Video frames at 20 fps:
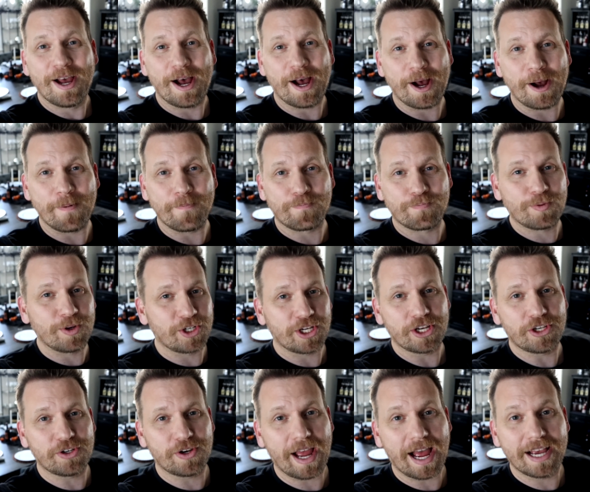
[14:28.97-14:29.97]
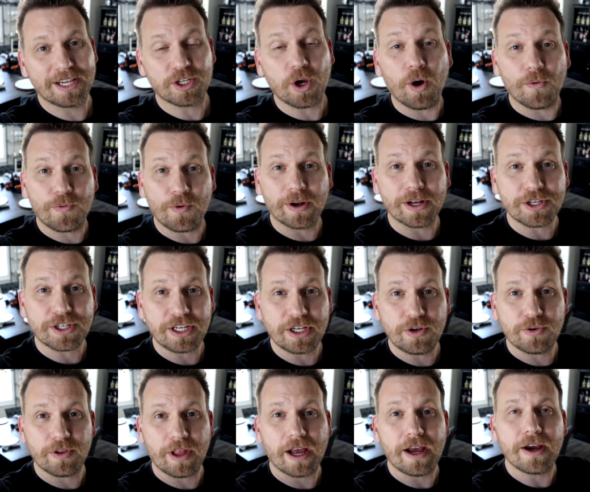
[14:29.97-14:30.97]
Um, appreciate you guys. Oh, if you want to see
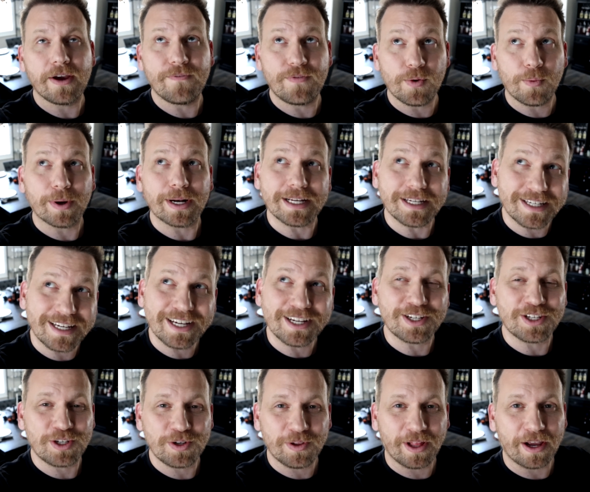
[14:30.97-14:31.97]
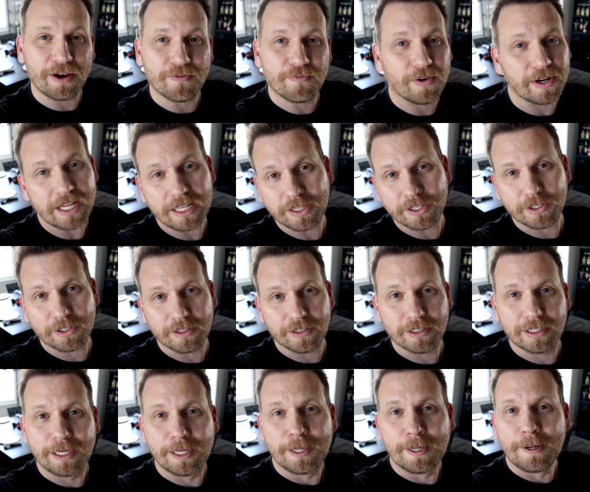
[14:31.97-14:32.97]
do if you want to see us do like funny
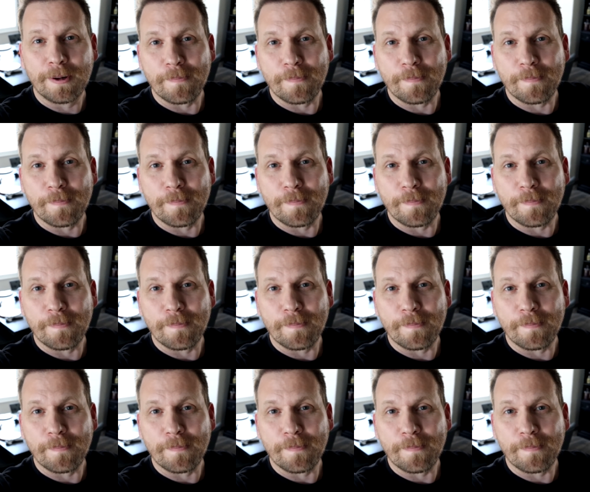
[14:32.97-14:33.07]
little